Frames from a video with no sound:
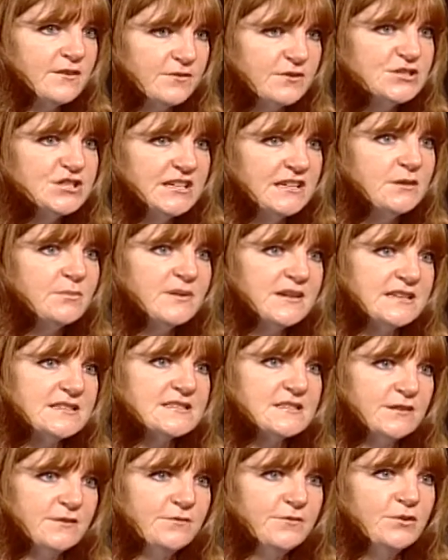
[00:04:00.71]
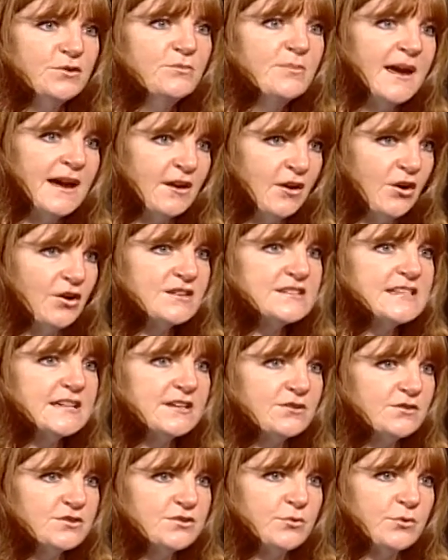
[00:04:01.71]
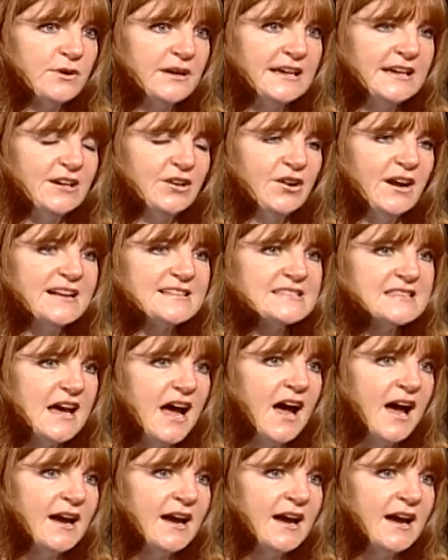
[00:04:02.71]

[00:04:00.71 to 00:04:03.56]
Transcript: the Virginia Peninsula Food Bank, our territory here has the